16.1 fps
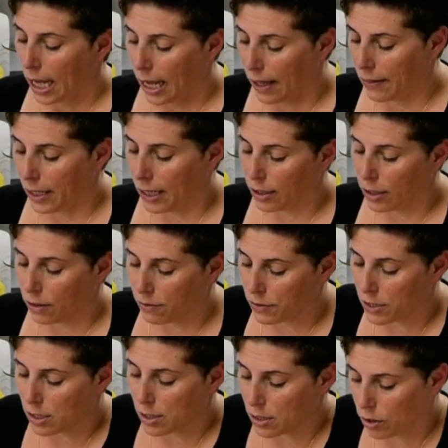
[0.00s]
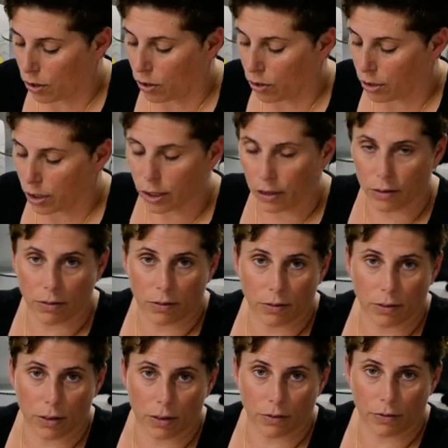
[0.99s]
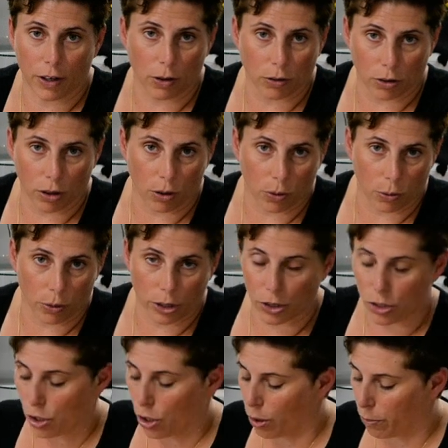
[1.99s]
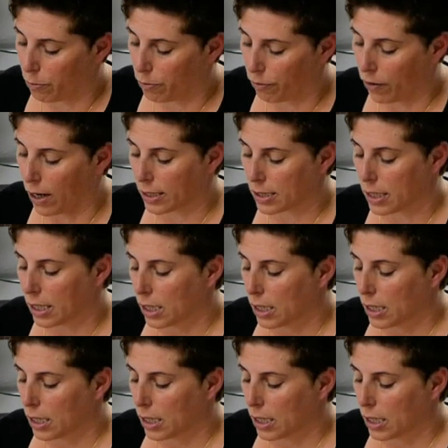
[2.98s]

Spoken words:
and then you've just got your Velcro or your dome front.